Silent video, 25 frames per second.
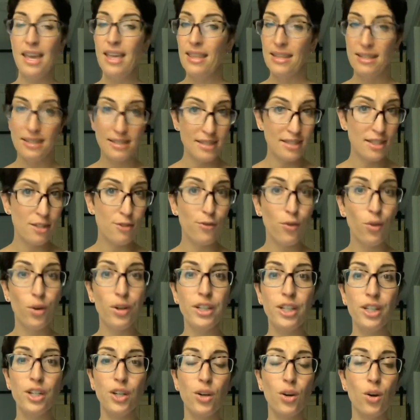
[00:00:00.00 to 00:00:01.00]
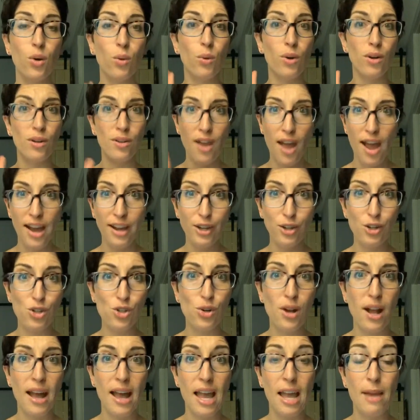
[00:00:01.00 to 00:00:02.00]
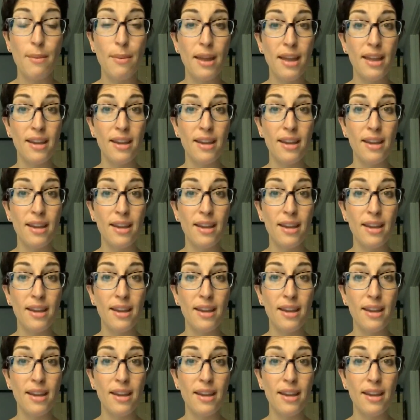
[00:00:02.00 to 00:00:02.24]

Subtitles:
This isn't for you. We're not your tribe.